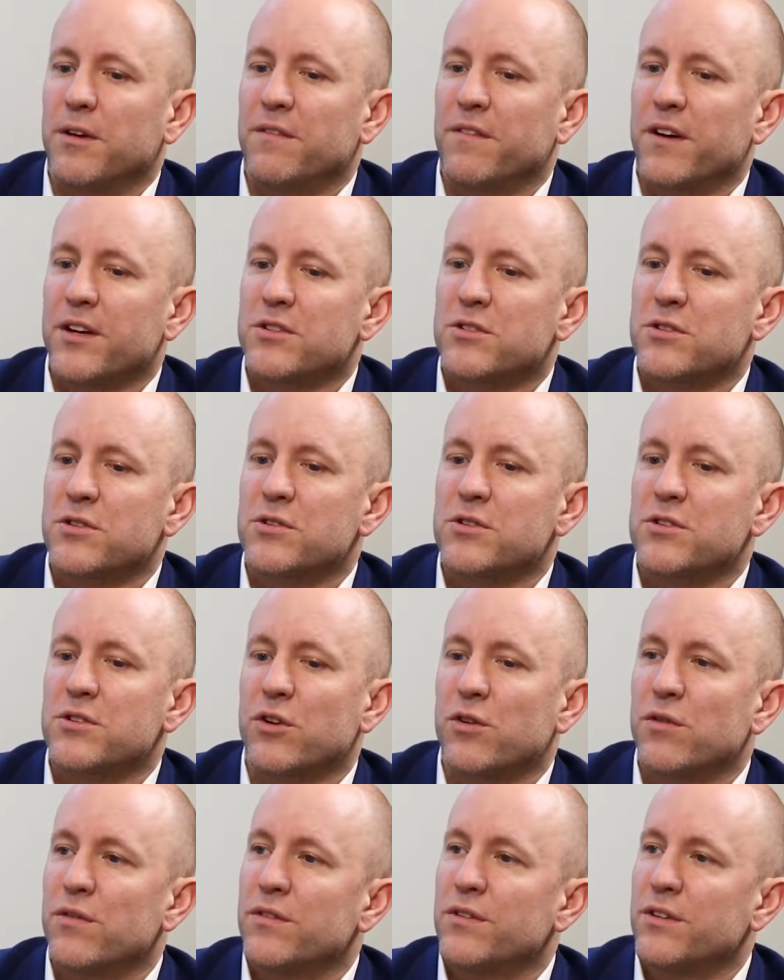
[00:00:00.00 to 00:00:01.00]
investors
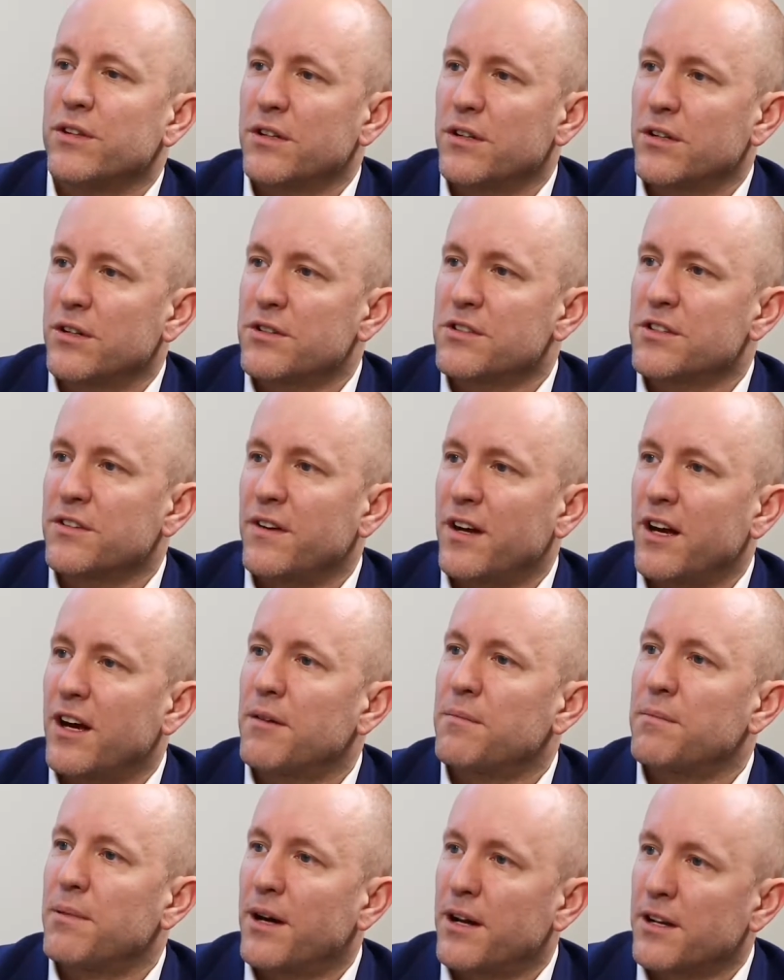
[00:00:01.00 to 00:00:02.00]
over the years have
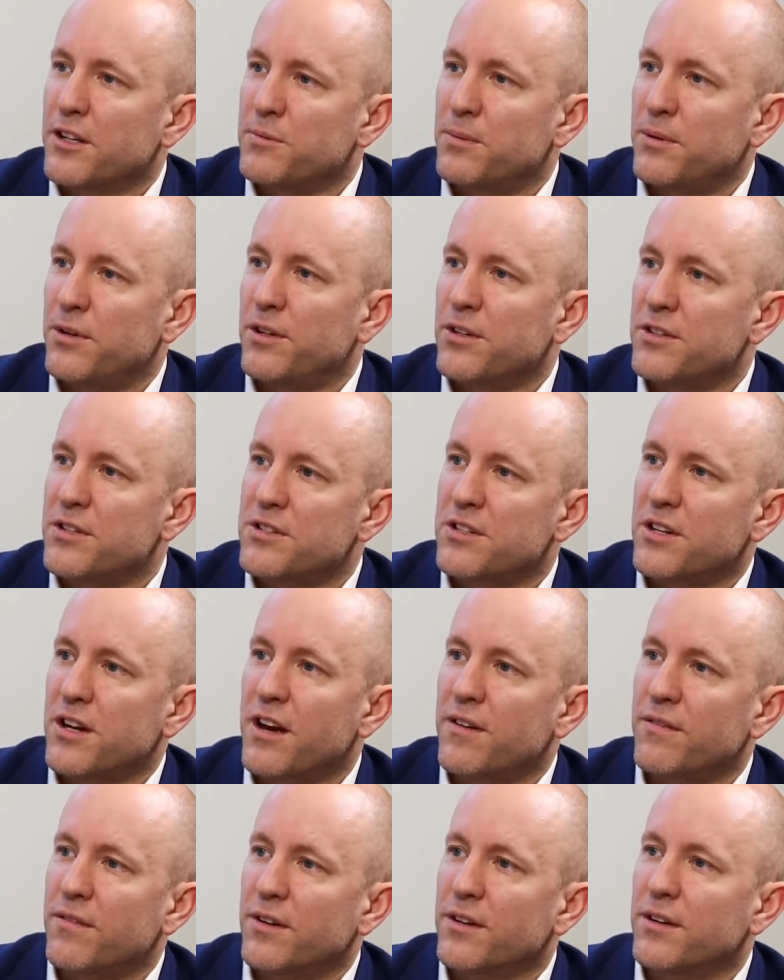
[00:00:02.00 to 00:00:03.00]
had bad experiences in
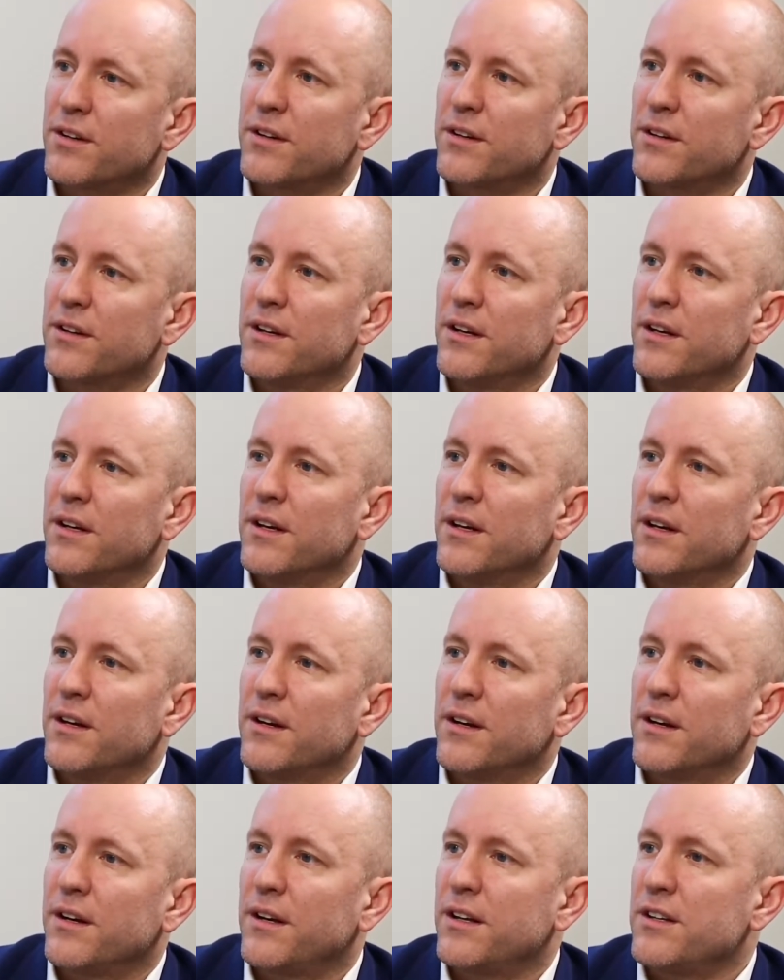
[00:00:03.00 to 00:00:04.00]
Africa
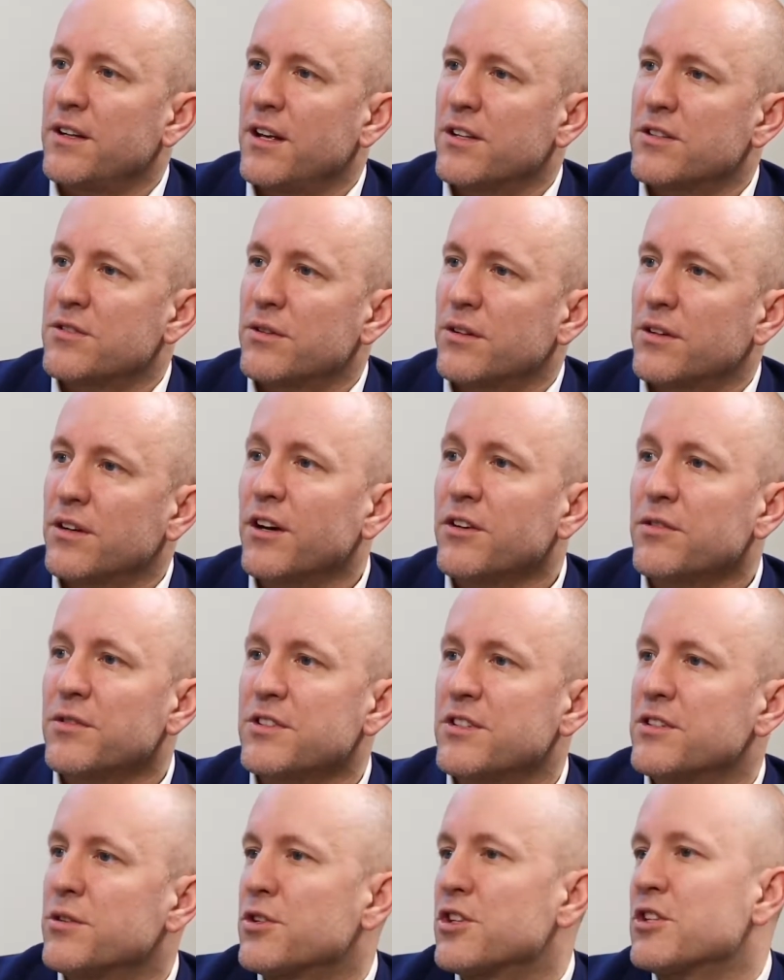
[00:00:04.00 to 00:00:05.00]
and certain
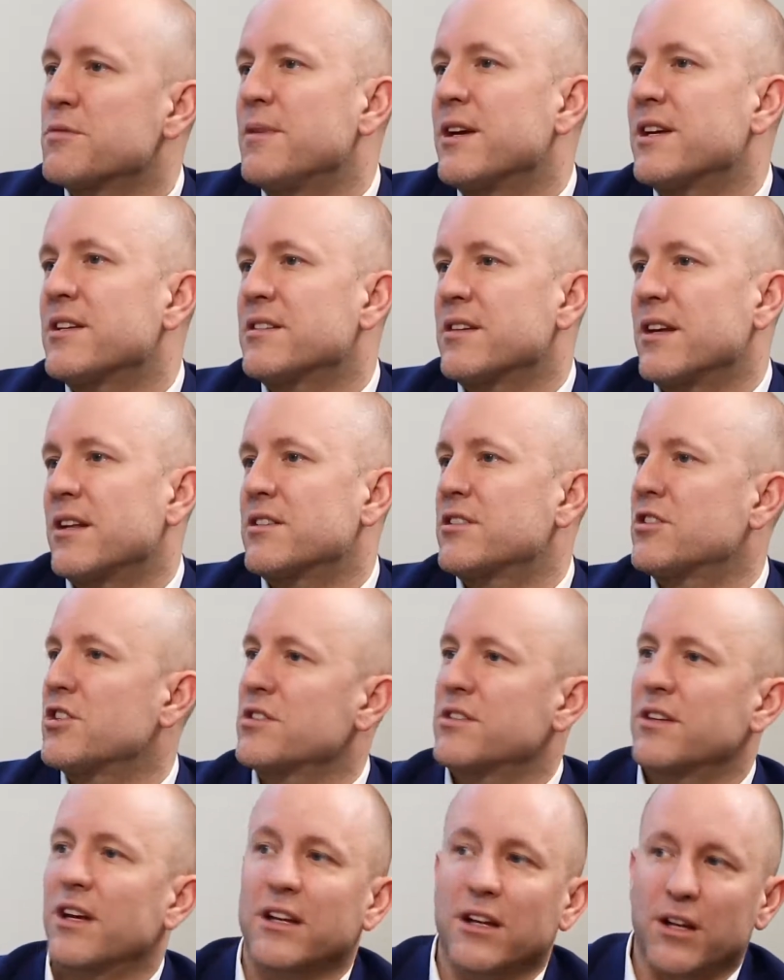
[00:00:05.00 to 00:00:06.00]
countries. And so it just makes sense,
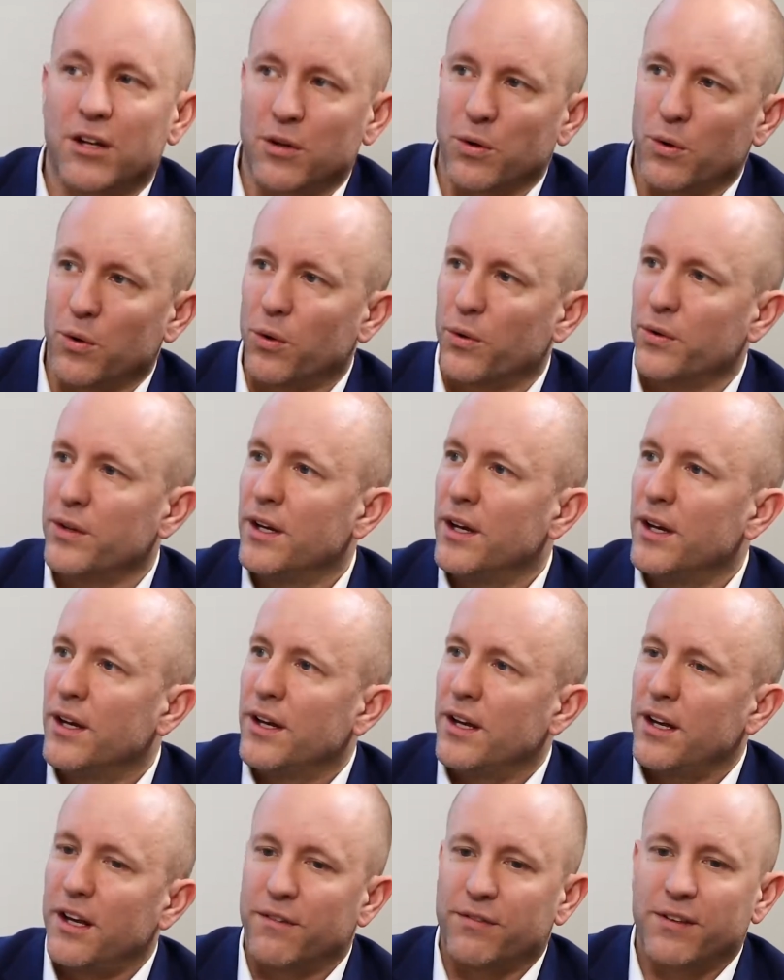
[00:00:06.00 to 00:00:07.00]
just like in gold.
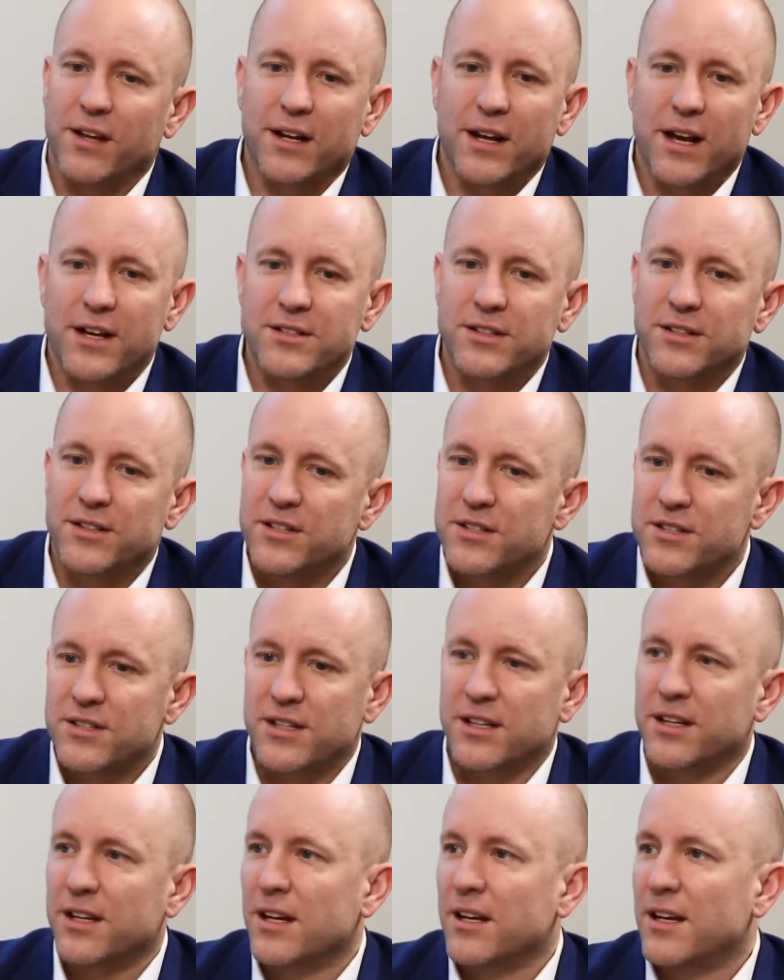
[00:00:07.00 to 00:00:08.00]
If that asset is
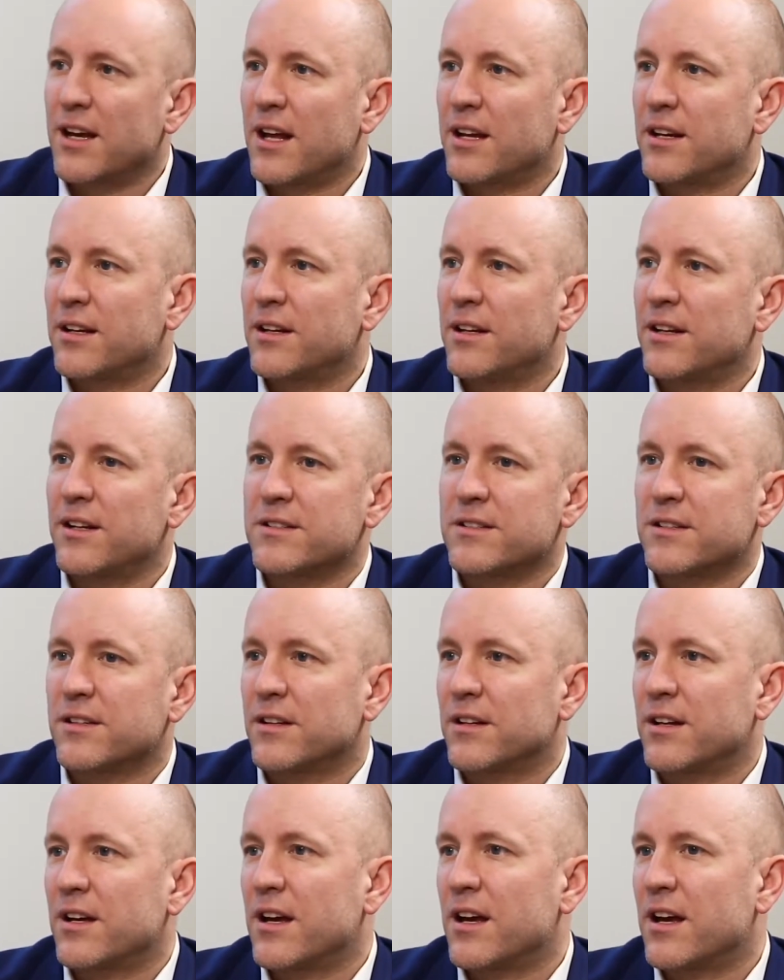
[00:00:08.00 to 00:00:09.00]
sitting in Canada, it's
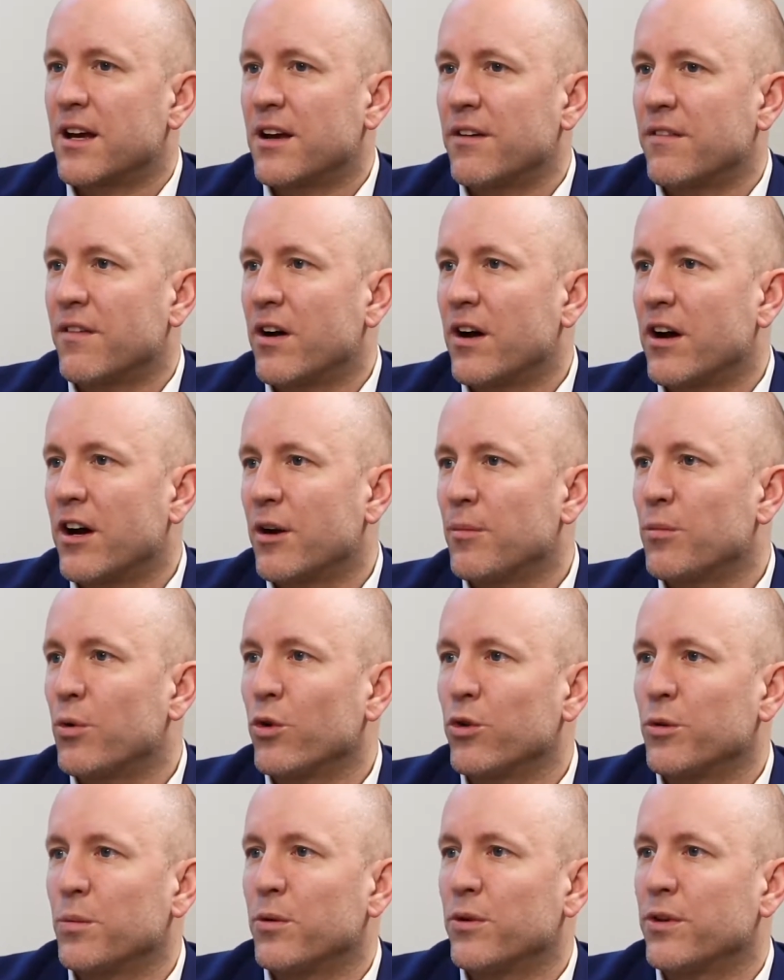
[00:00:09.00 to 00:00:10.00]
going to have a higher
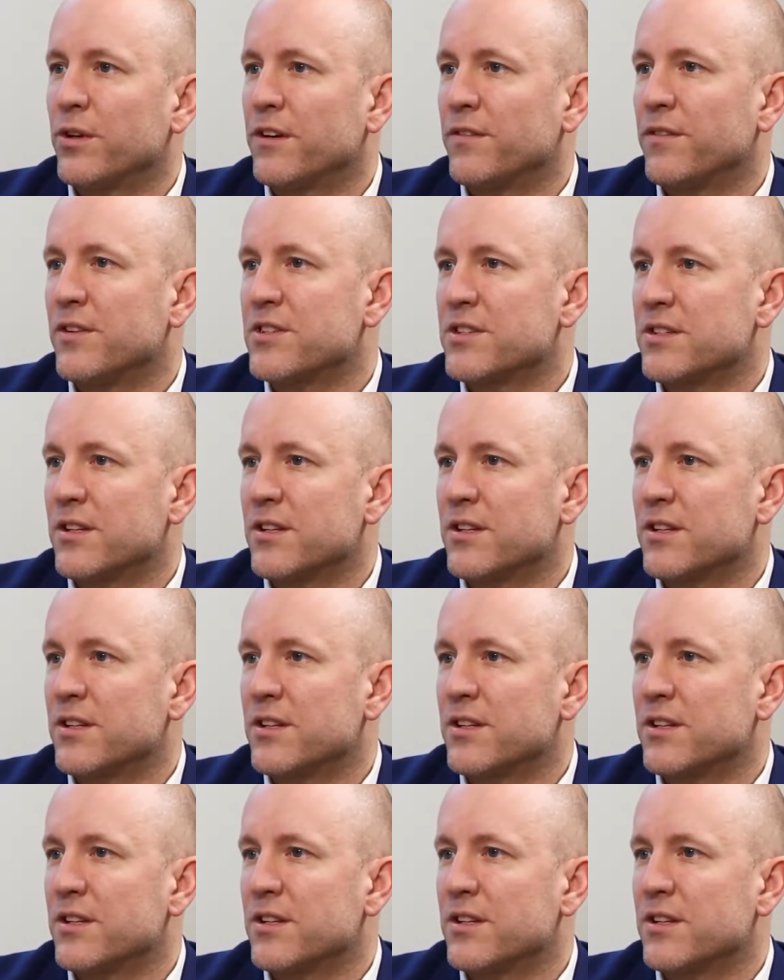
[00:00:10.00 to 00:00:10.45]
multiple than if